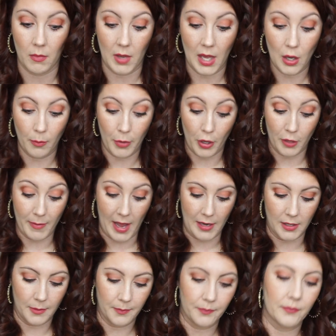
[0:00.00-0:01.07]
It'll blow your mind.
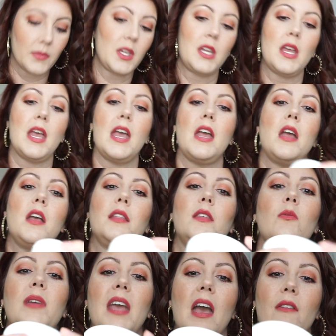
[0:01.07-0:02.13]

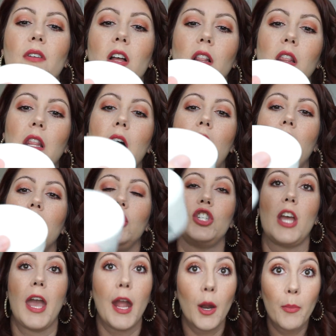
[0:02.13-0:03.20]
Then we have a Lash
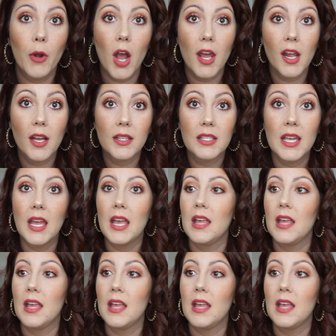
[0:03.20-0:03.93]
hair product.